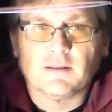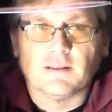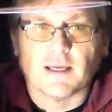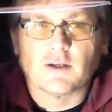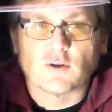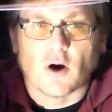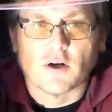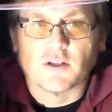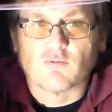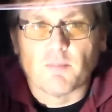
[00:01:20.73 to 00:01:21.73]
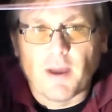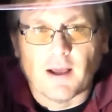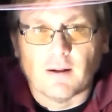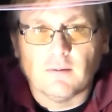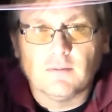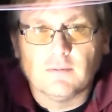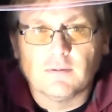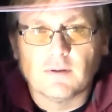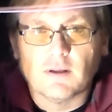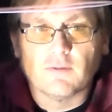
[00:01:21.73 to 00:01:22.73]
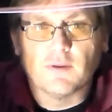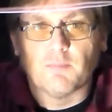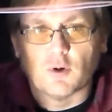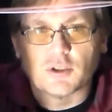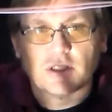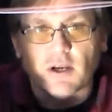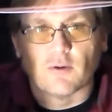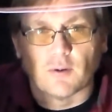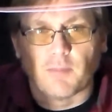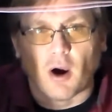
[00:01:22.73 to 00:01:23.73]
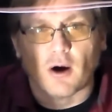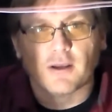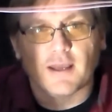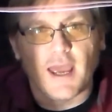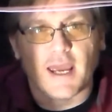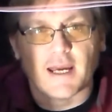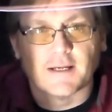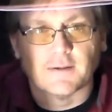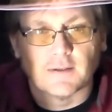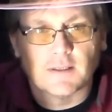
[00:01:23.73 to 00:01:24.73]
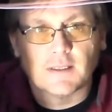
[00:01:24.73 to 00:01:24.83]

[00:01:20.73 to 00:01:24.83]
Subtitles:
like charges repel, they push each other apart, and